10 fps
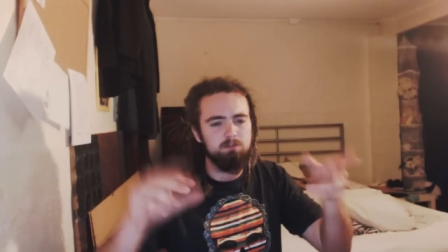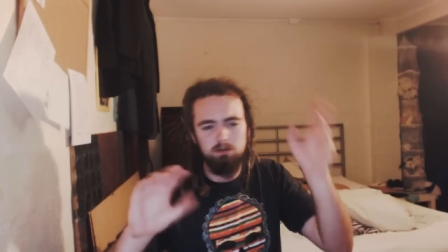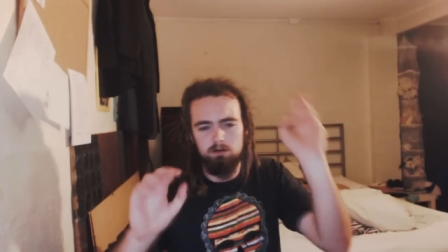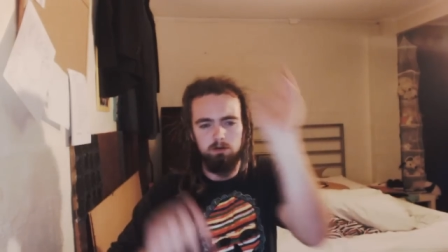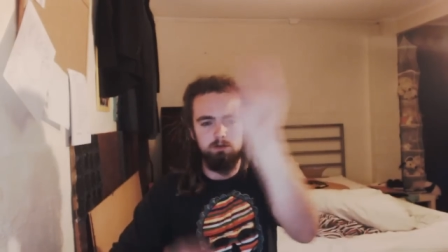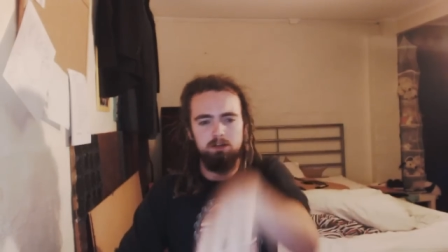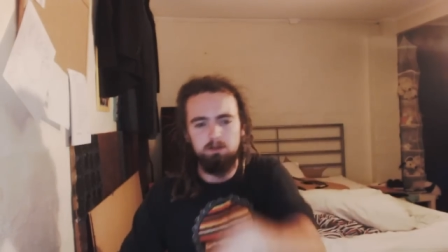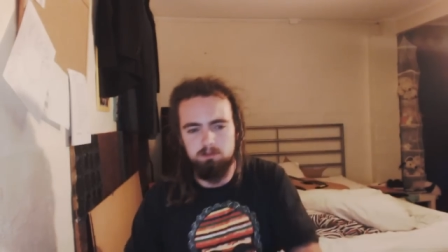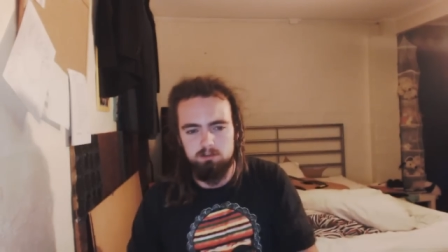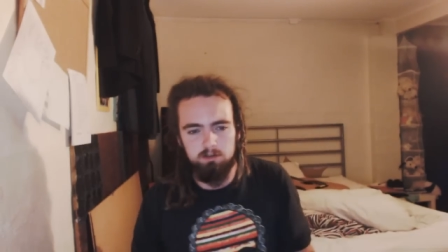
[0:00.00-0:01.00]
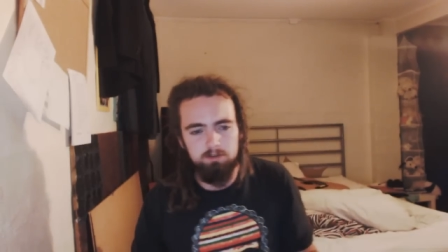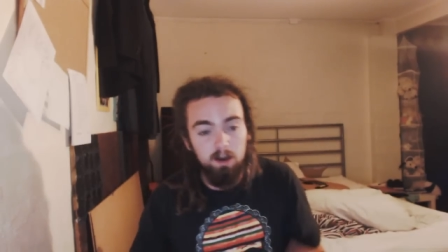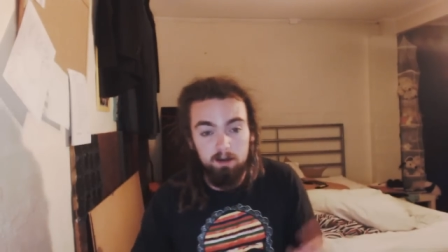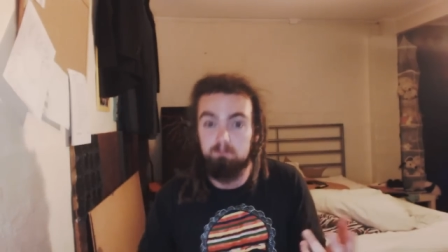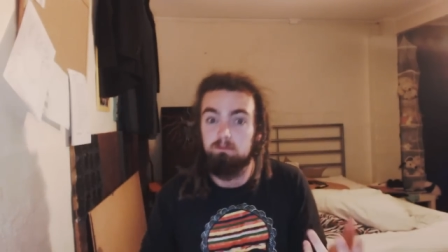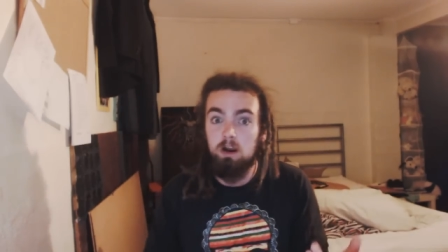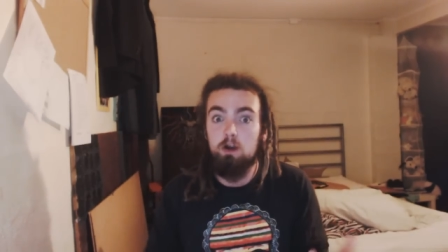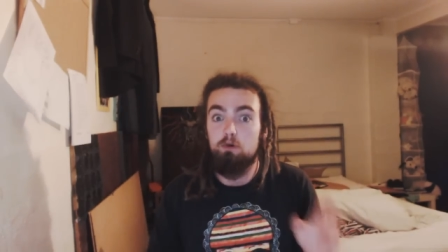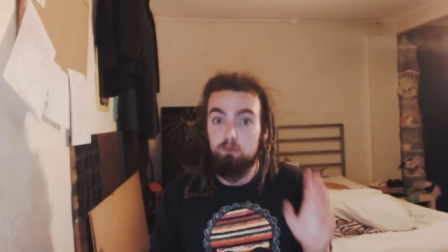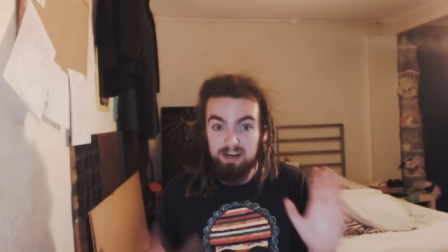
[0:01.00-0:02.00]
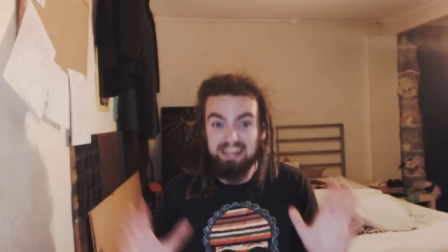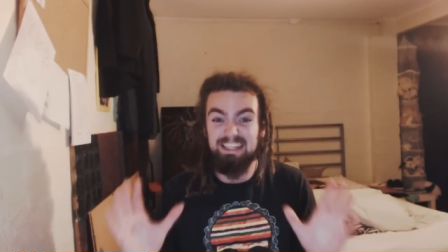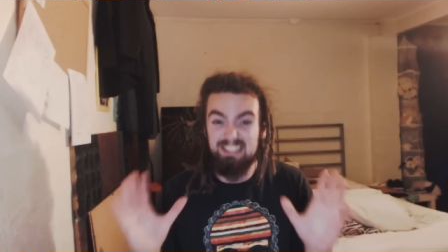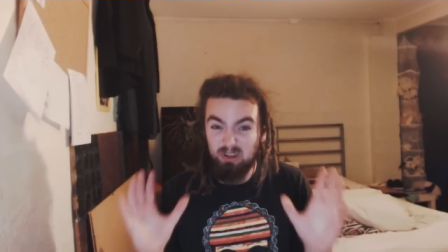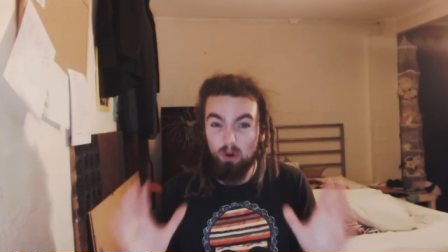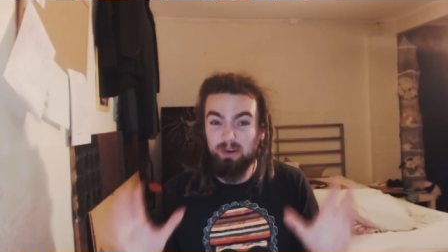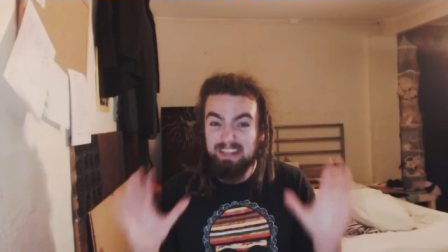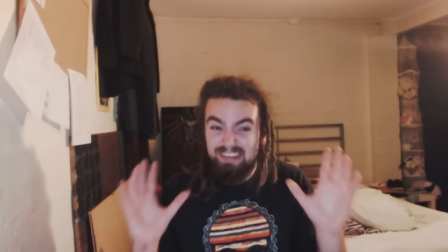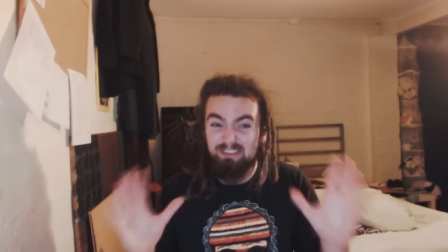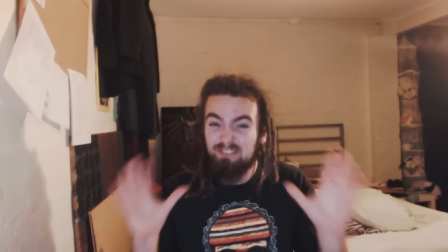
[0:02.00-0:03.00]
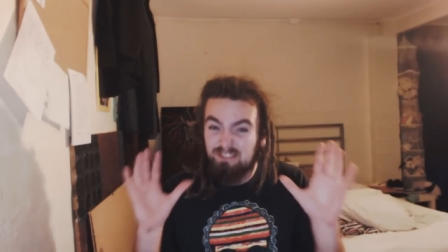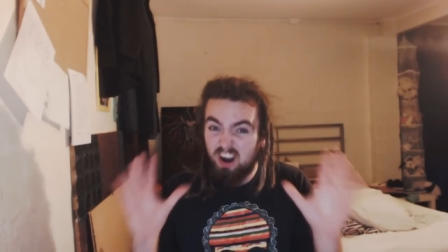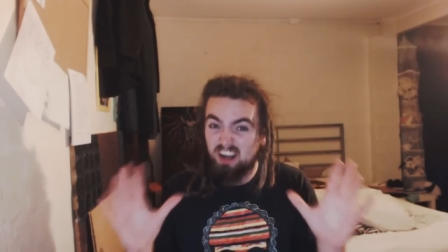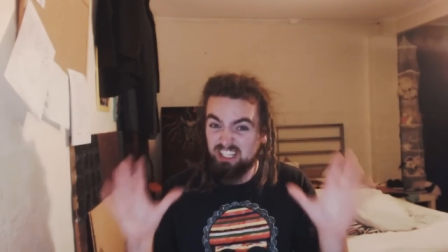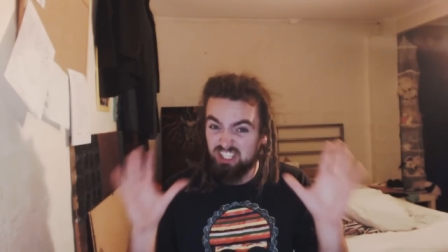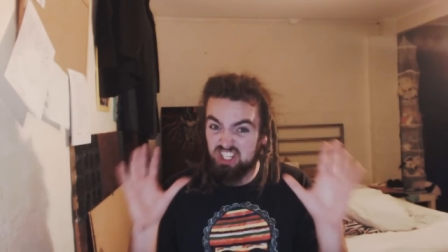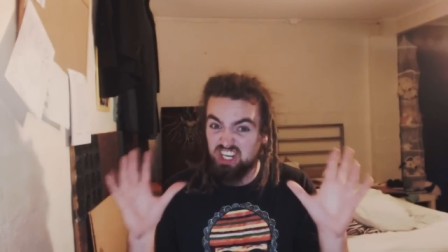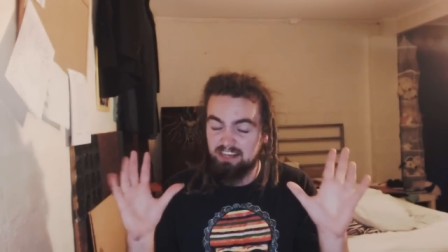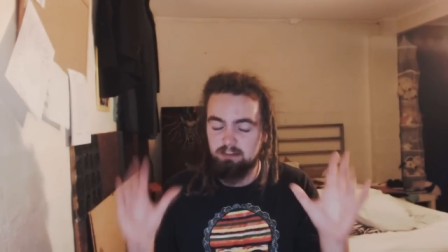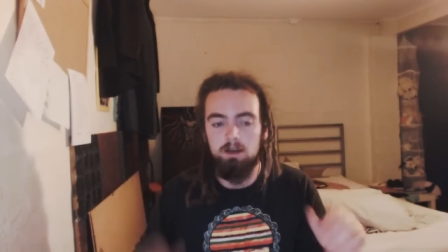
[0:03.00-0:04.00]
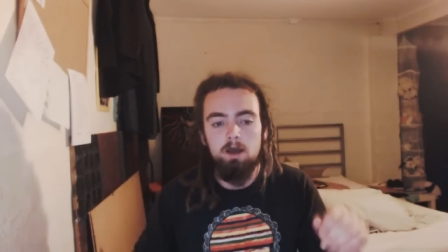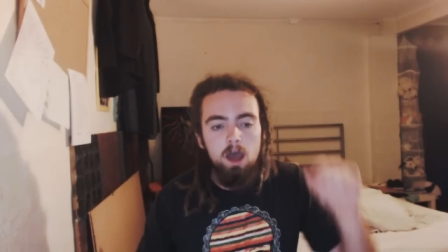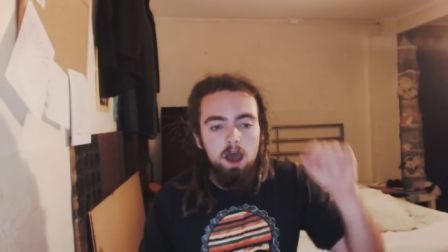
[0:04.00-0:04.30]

You can go and look that up yourself. I really don't give a fucking shit.